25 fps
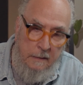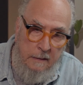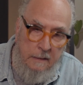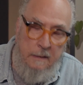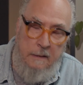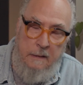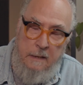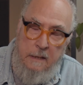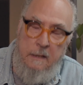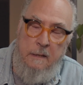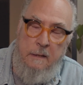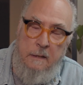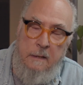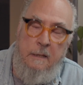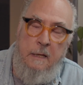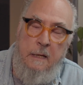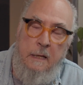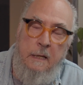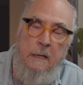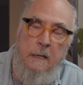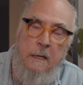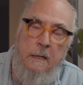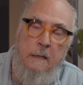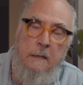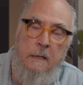
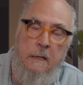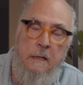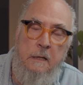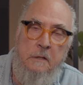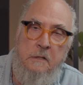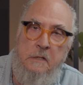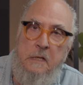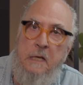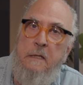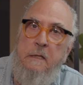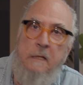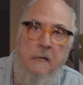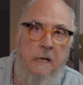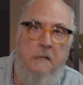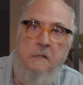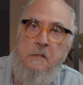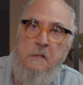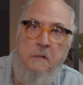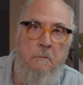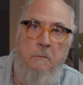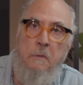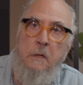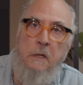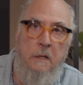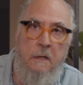they said yes
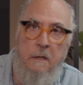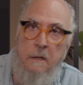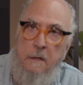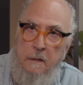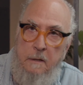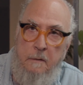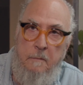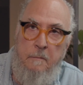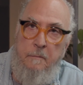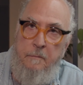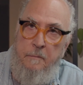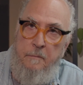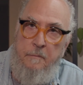immediately,